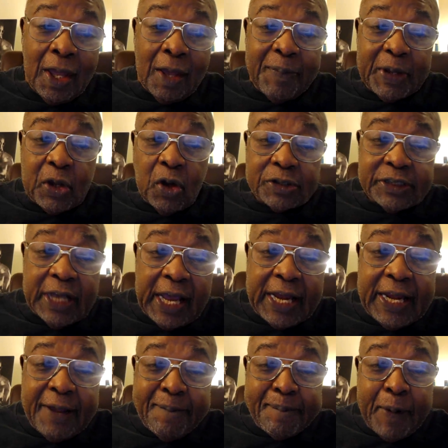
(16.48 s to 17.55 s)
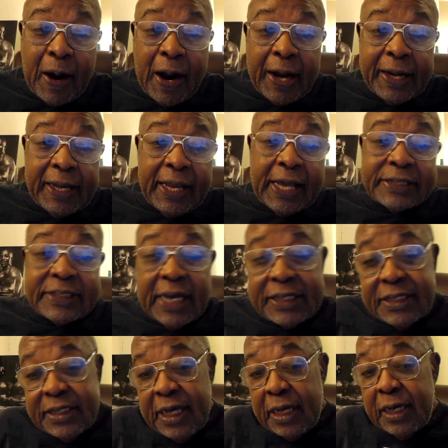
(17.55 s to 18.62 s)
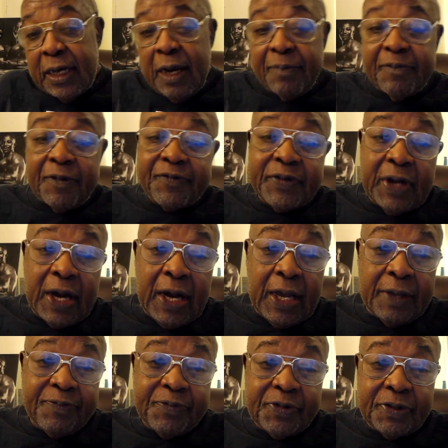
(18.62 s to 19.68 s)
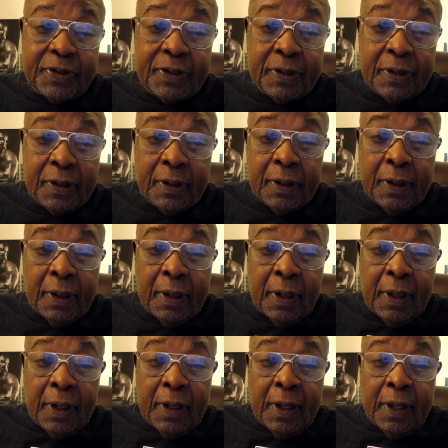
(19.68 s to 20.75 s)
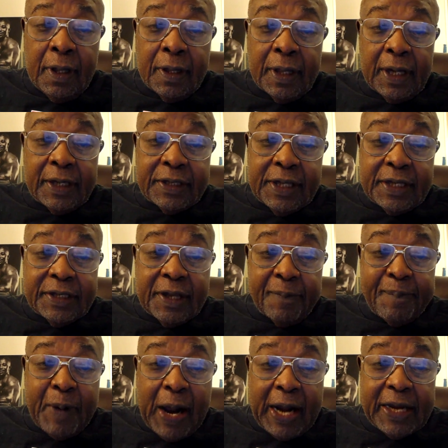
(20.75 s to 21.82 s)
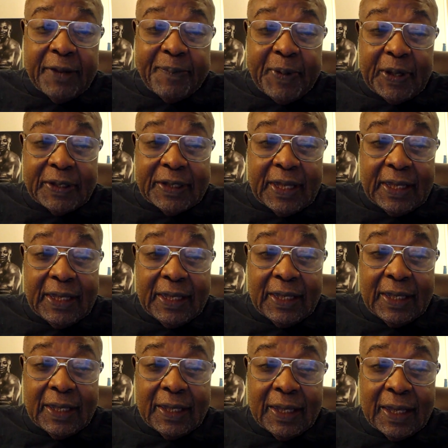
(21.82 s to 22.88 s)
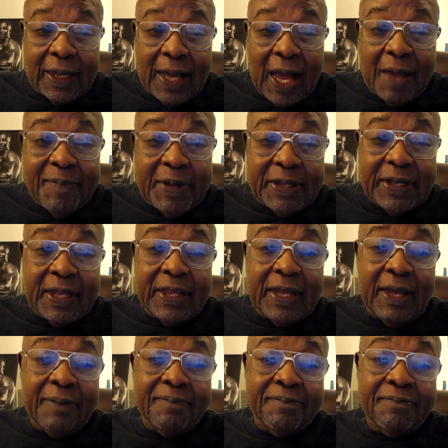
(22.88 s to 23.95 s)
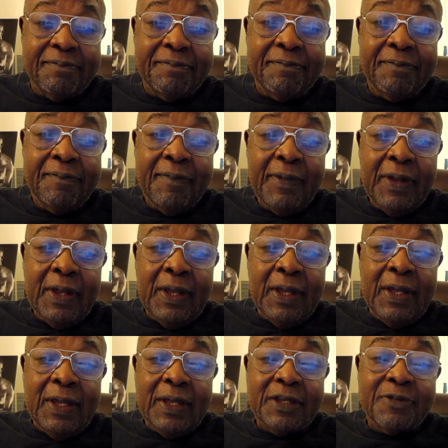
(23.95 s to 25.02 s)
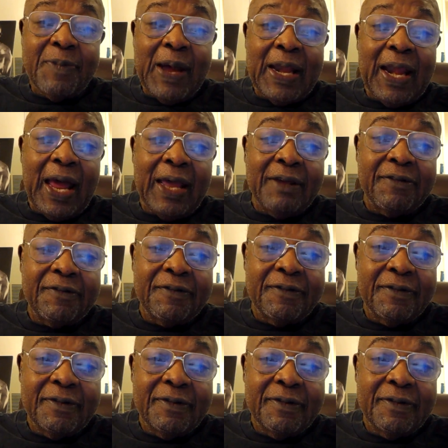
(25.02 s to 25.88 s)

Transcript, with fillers: Because anybody, as I said a number of times, that is into bodybuilding, I'm into them. It's my life.